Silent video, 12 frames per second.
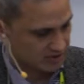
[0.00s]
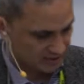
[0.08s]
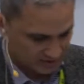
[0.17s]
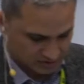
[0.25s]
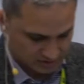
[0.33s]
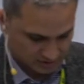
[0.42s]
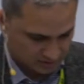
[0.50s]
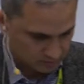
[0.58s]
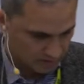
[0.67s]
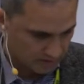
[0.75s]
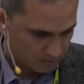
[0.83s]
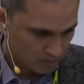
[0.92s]
directions as
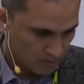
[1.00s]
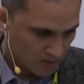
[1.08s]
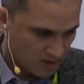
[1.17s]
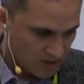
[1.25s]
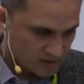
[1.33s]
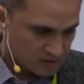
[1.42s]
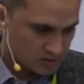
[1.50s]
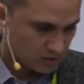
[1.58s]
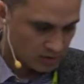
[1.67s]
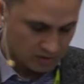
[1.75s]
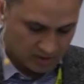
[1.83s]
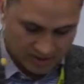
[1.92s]
well.
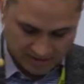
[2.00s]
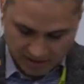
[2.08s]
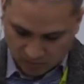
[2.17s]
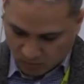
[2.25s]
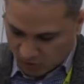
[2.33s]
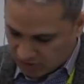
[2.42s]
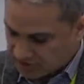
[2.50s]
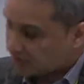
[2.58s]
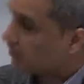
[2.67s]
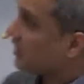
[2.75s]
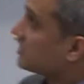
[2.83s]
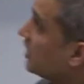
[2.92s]
So I think most
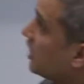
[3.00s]
of us